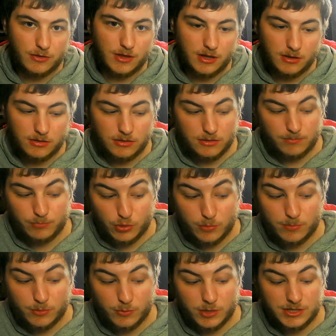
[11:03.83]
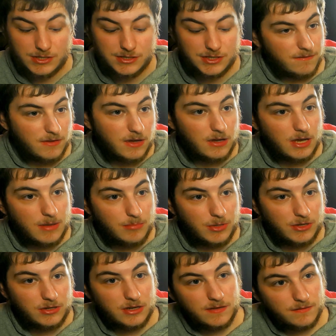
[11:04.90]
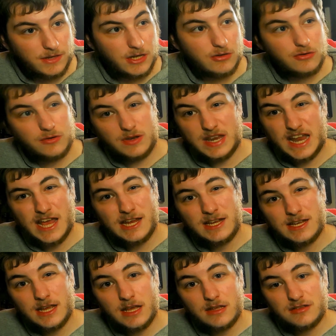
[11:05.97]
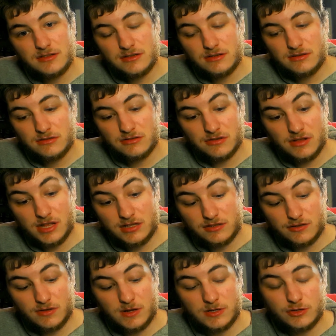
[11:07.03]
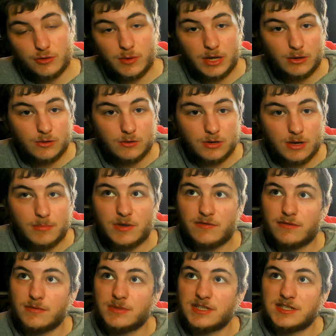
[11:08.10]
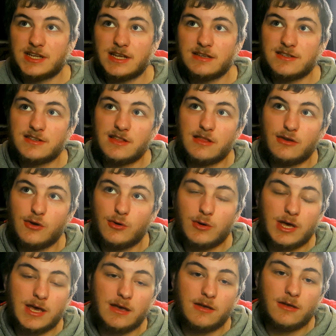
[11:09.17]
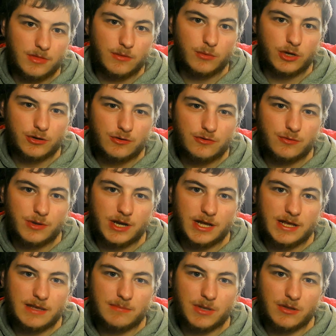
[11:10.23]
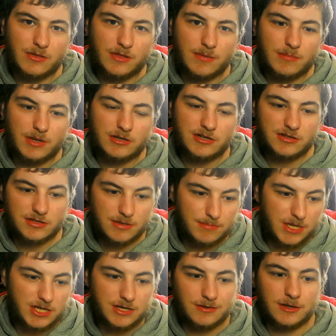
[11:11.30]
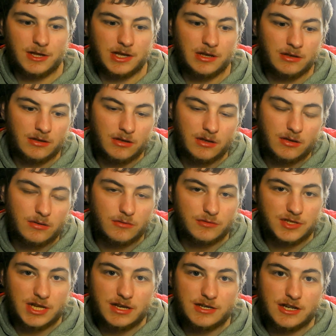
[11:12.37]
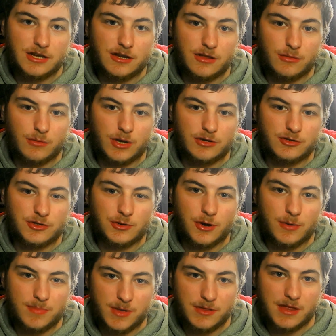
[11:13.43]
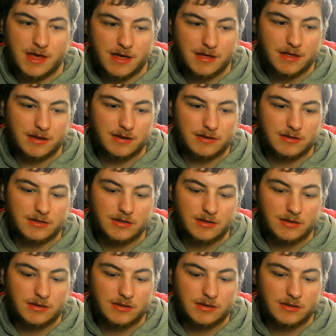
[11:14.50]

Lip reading: the proper ones, I think it took 9 days. So that's quite good coming from the States to the UK. They were good when I emailed them. I just immediately, we'll send you another one, sorry about that, and